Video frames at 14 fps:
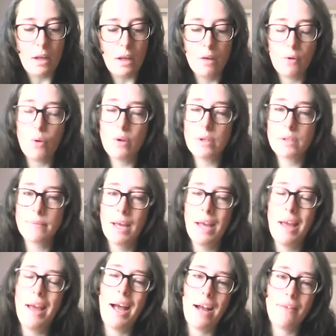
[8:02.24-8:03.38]
Of course,
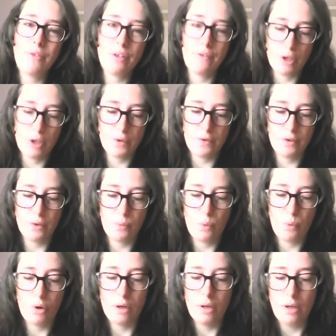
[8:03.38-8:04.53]
after the First World
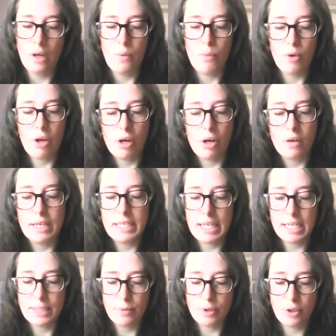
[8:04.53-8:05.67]
War, with hungry,
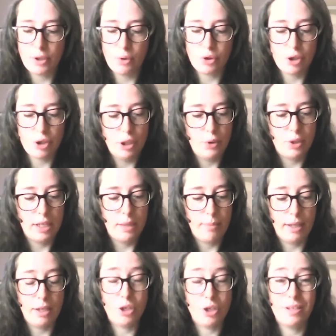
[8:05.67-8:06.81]
desperate soldiers looting and
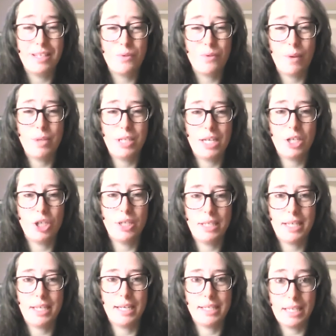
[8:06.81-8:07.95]
pillaging, this reputation did
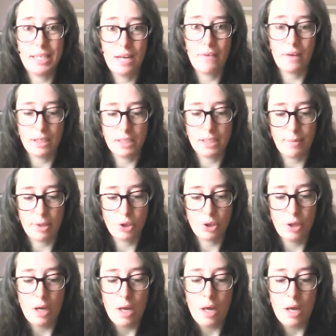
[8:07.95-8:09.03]
take significant damage.